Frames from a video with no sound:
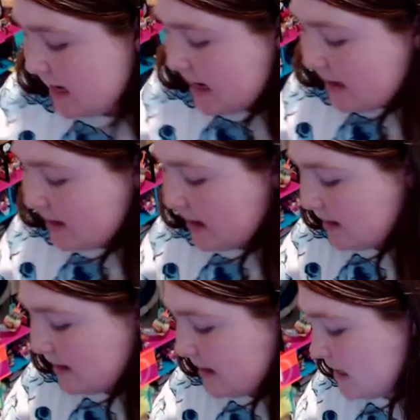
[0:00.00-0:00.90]
And
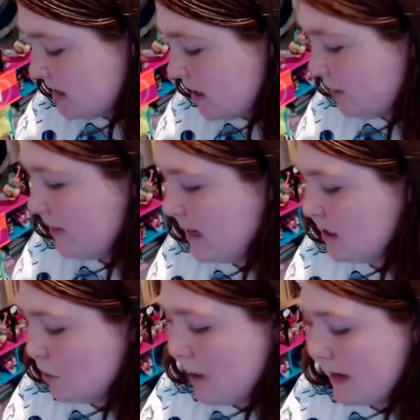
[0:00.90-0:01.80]
then these are
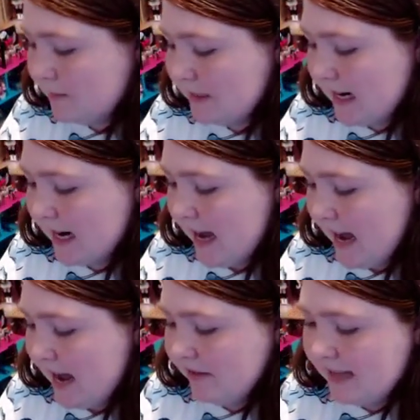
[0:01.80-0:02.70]
facial wipes that I
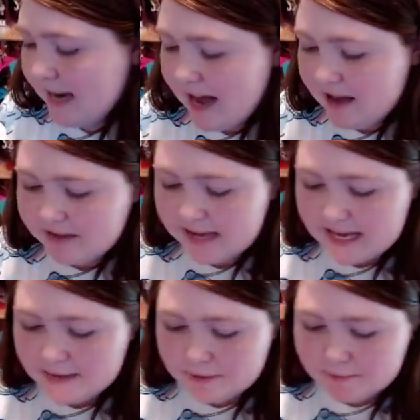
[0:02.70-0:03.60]
have, and they have
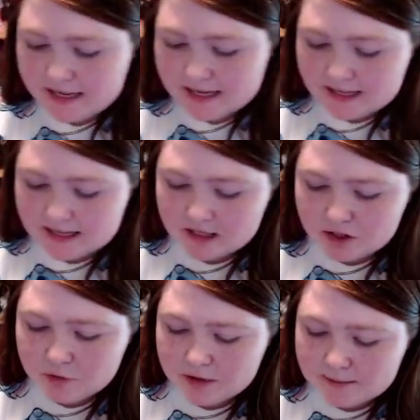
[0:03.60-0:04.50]
chamomile and
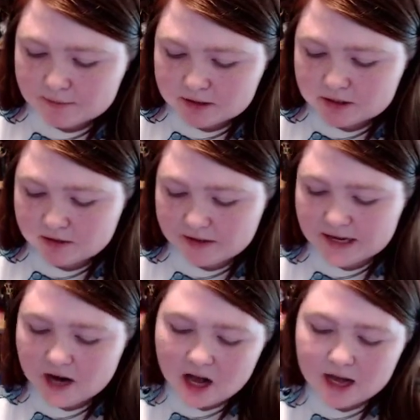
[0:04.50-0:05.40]
cucumbers, so they
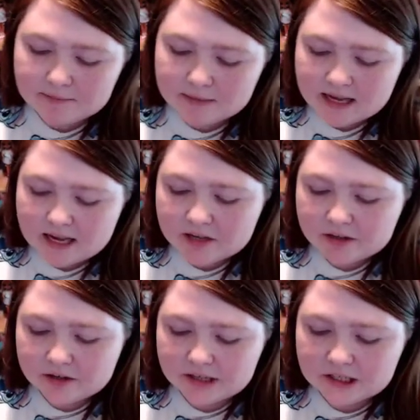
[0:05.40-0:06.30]
calm,
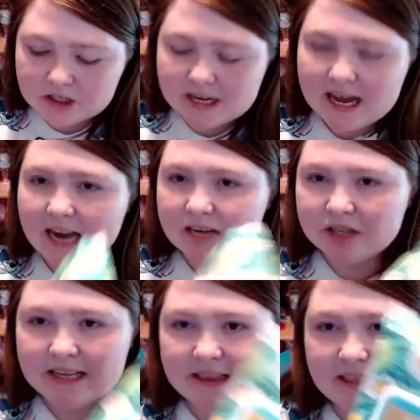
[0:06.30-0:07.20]
nourish, and
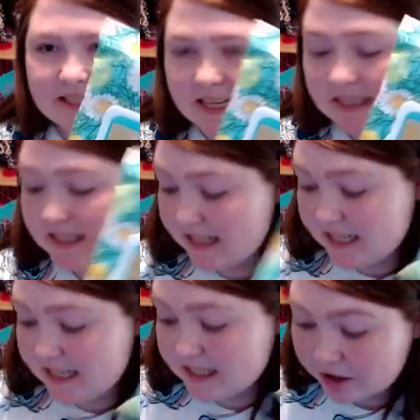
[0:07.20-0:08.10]
hydrate the skin.
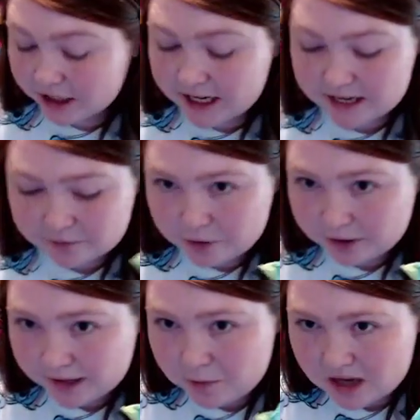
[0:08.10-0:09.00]
These are great for
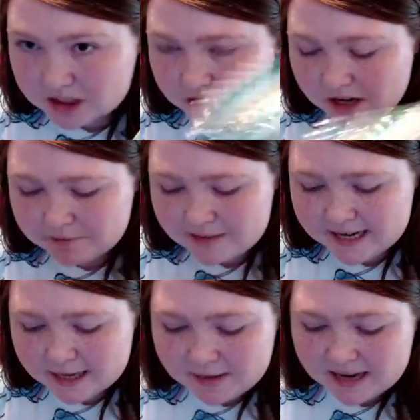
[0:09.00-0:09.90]
like washing off
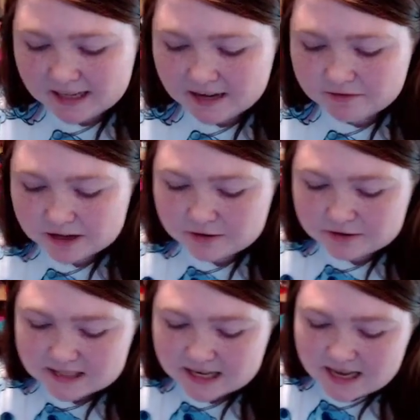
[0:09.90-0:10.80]
makeup. I love
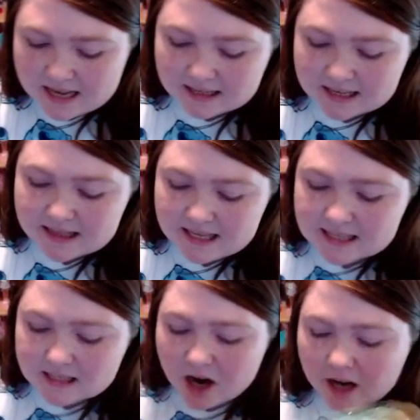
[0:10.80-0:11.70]
those. Like
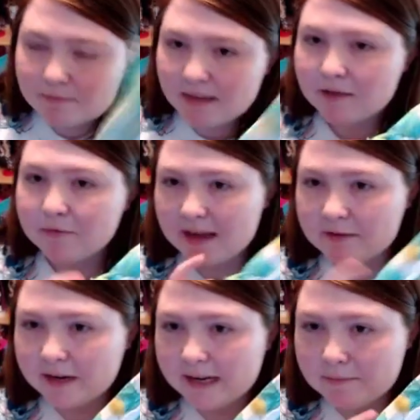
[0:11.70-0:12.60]
these are my
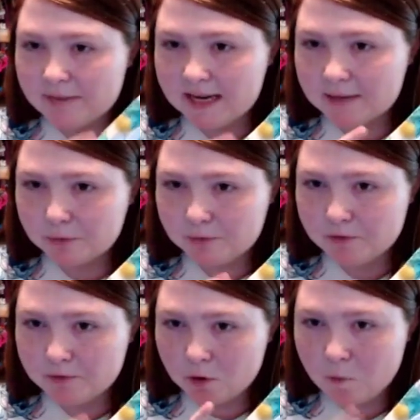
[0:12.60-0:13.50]
favorite makeup
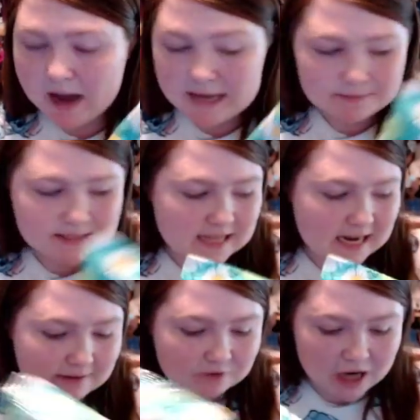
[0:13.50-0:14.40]
remover wipes that
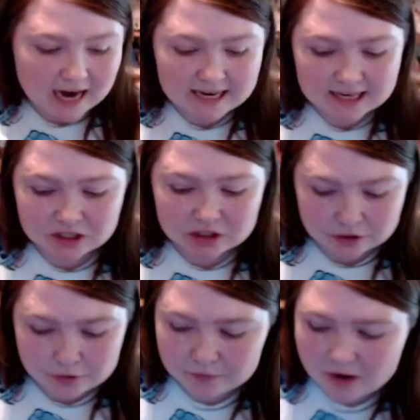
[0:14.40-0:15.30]
I've tried
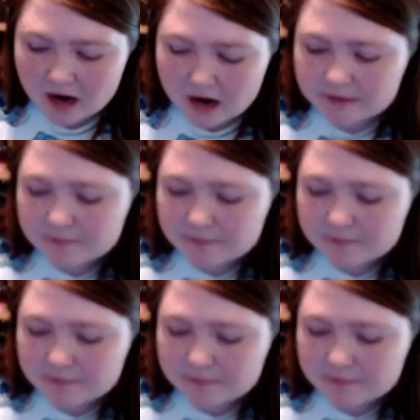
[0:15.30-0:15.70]
so far,